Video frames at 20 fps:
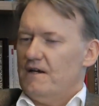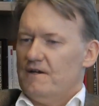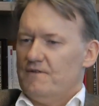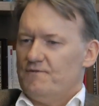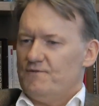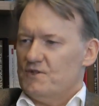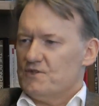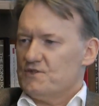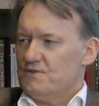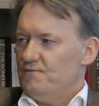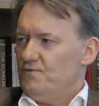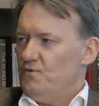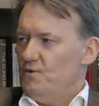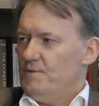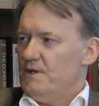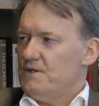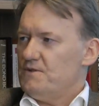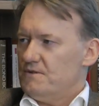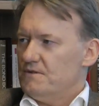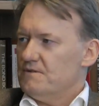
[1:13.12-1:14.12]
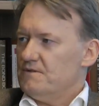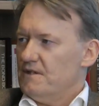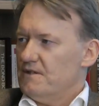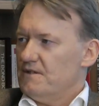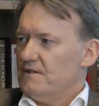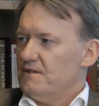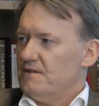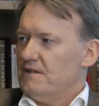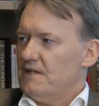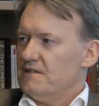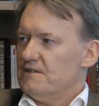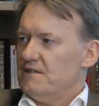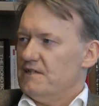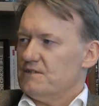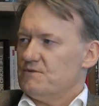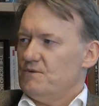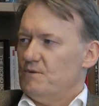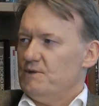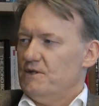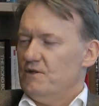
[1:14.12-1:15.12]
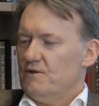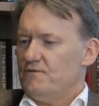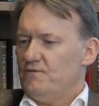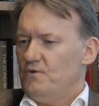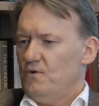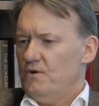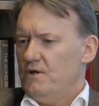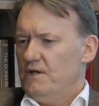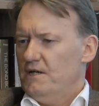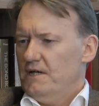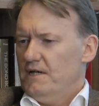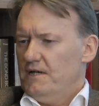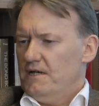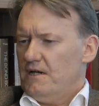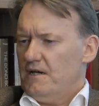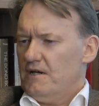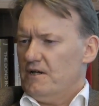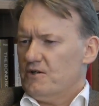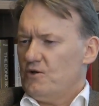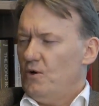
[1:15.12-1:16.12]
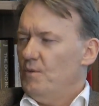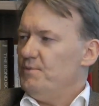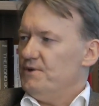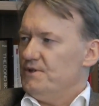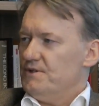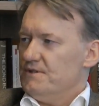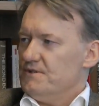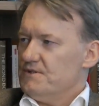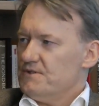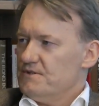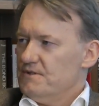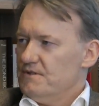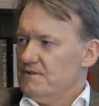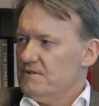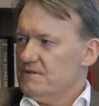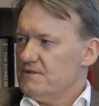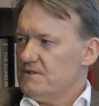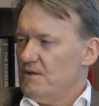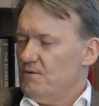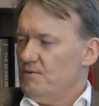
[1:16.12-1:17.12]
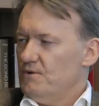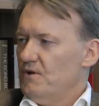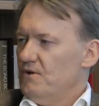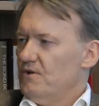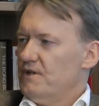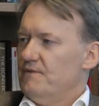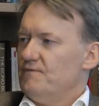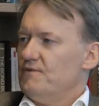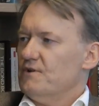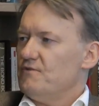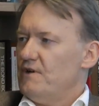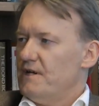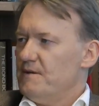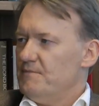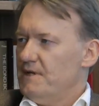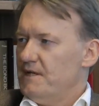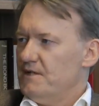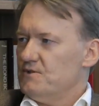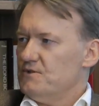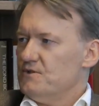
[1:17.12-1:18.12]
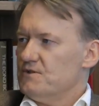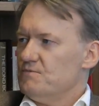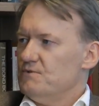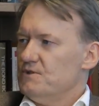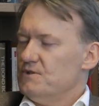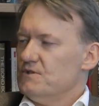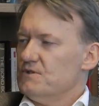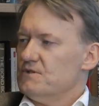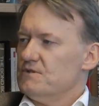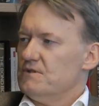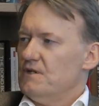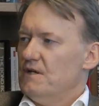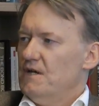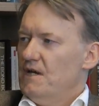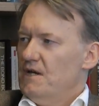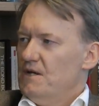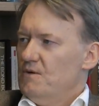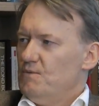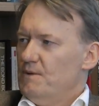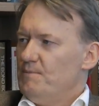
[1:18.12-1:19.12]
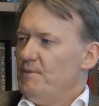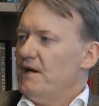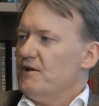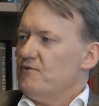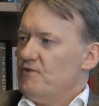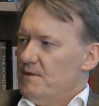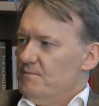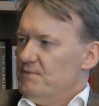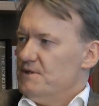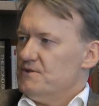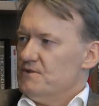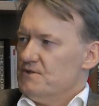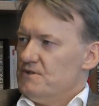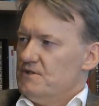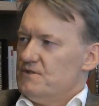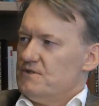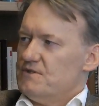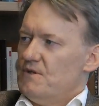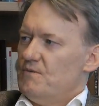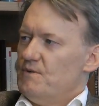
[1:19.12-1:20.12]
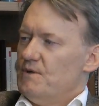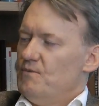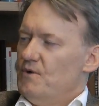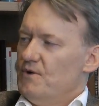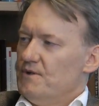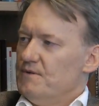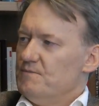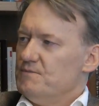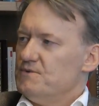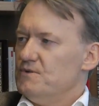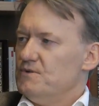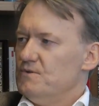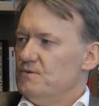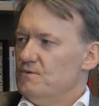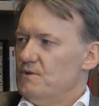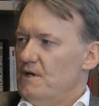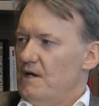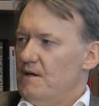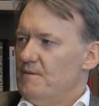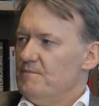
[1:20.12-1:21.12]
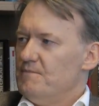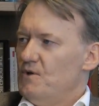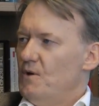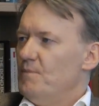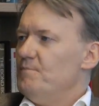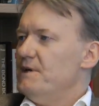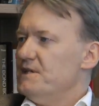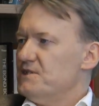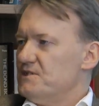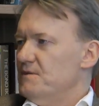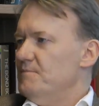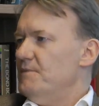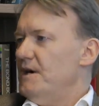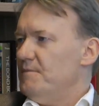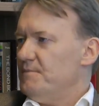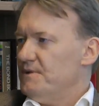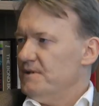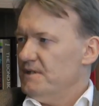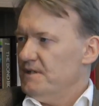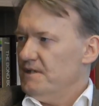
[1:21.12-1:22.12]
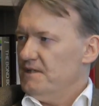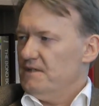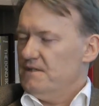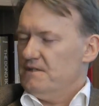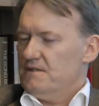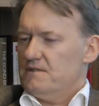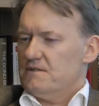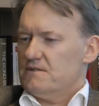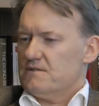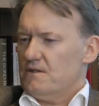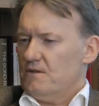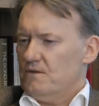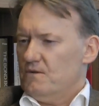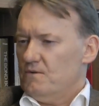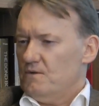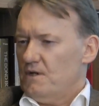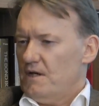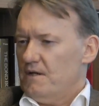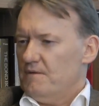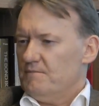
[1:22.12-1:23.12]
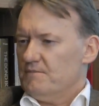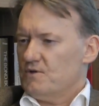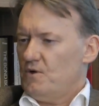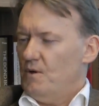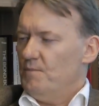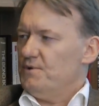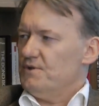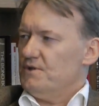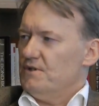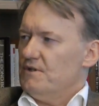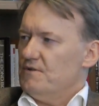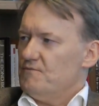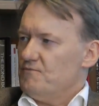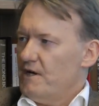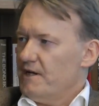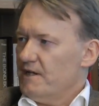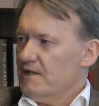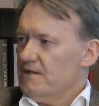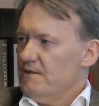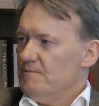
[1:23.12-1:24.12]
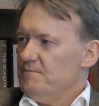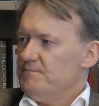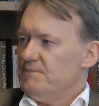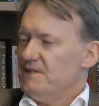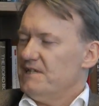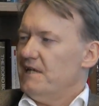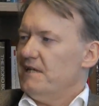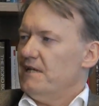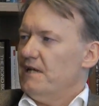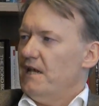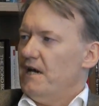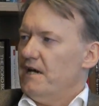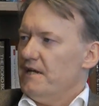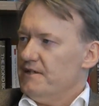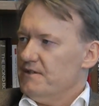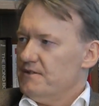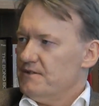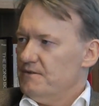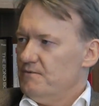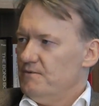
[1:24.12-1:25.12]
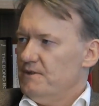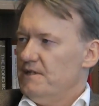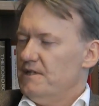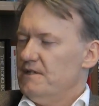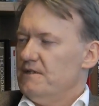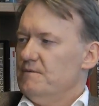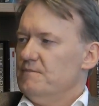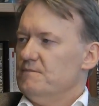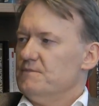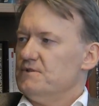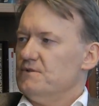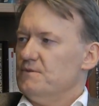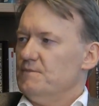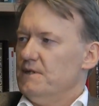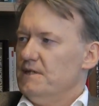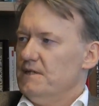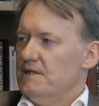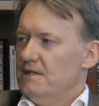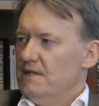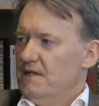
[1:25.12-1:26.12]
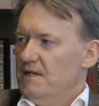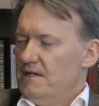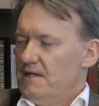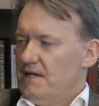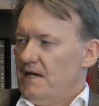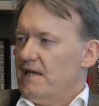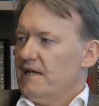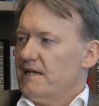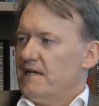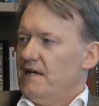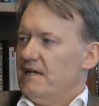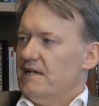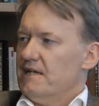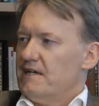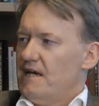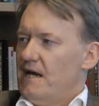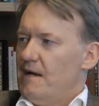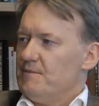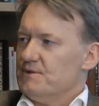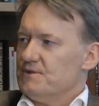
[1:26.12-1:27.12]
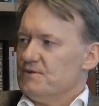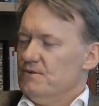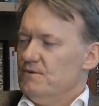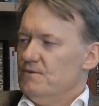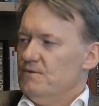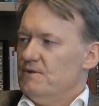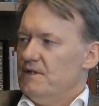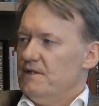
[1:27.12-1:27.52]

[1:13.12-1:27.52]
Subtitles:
first and foremost, so that's what we look for. Competence, so we're not looking for great managers, we buy great businesses, so we want them to not mess them up. So competent at running them, but then aligned. We need them to be allocating capital